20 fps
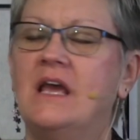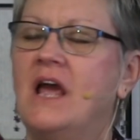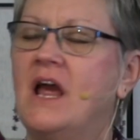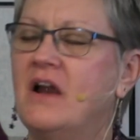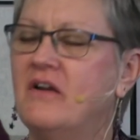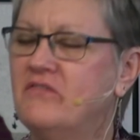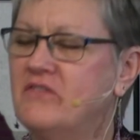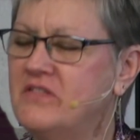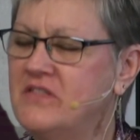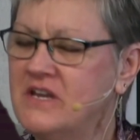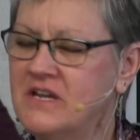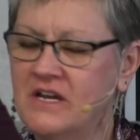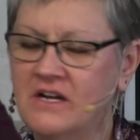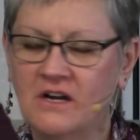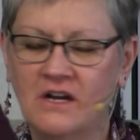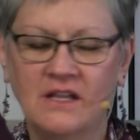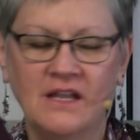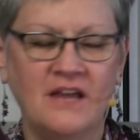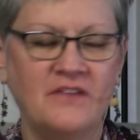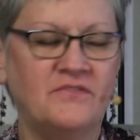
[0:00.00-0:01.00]
Everything in
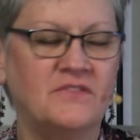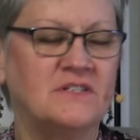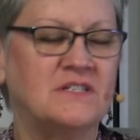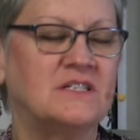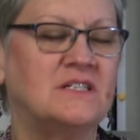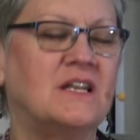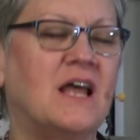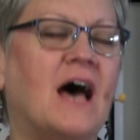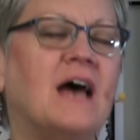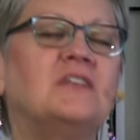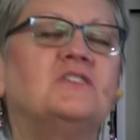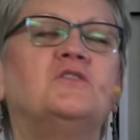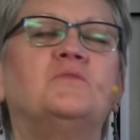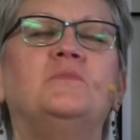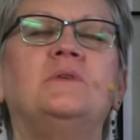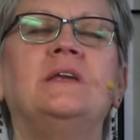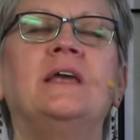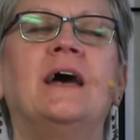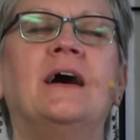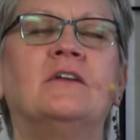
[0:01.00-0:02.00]
our life is not to
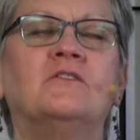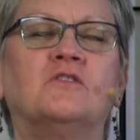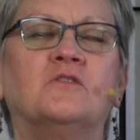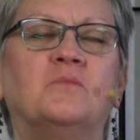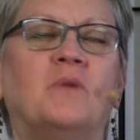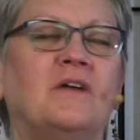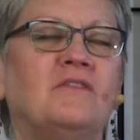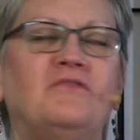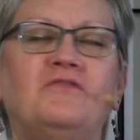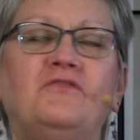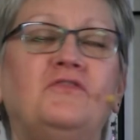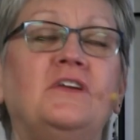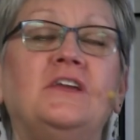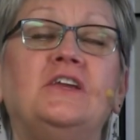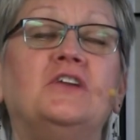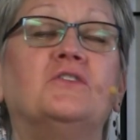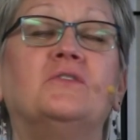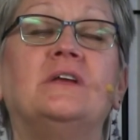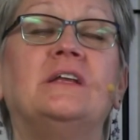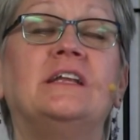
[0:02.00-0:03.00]
be handled by
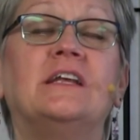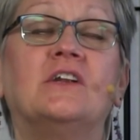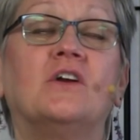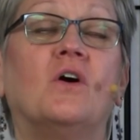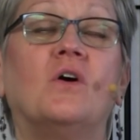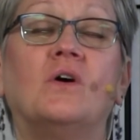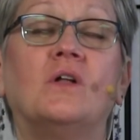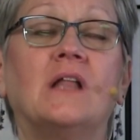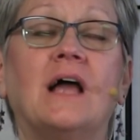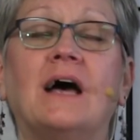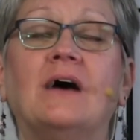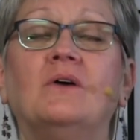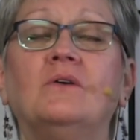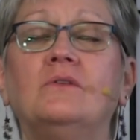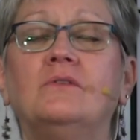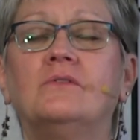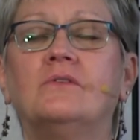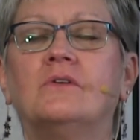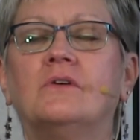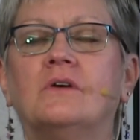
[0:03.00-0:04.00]
figuring it all
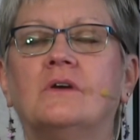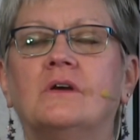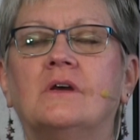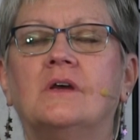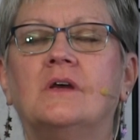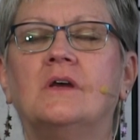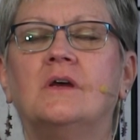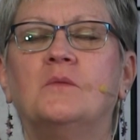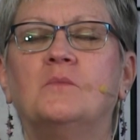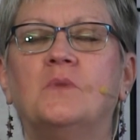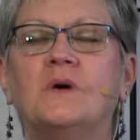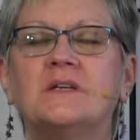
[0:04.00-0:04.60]
out,